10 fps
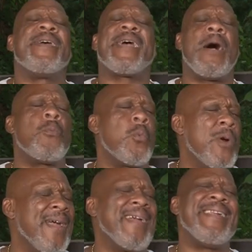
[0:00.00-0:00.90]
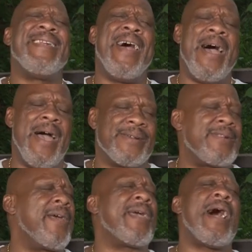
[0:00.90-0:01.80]
They got weak neck.
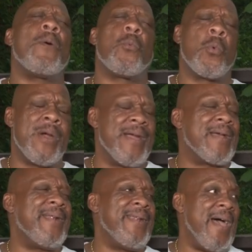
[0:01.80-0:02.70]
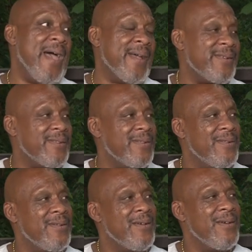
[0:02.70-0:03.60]
They got weak necks.
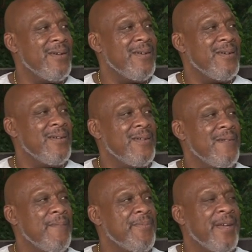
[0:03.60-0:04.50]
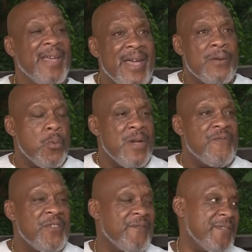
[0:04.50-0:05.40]
The head weighs
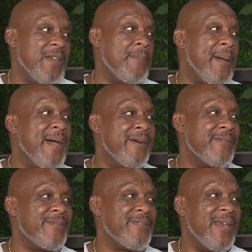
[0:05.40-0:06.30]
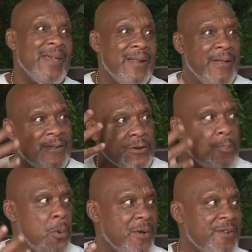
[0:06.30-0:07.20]
15 pounds. The head, it is
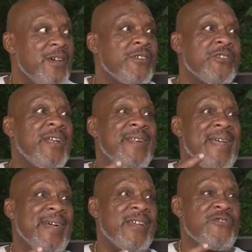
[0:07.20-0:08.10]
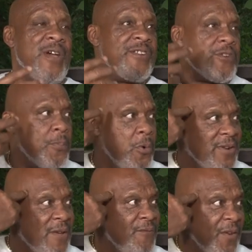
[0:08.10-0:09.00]
important. So that neck is trying to support
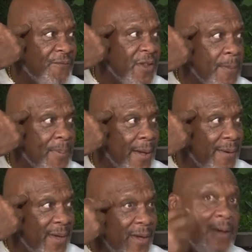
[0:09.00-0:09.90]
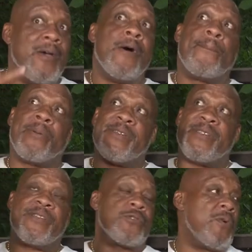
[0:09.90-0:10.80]
that 15-pound head plus
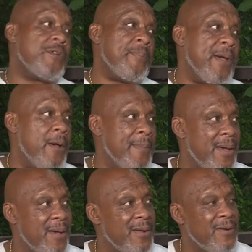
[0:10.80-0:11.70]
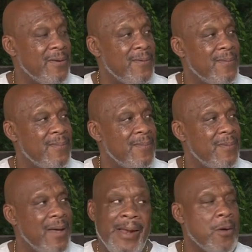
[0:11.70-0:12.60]
that 200-pound man.
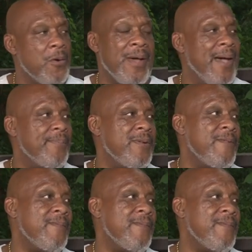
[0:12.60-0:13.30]
Ain't going to happen.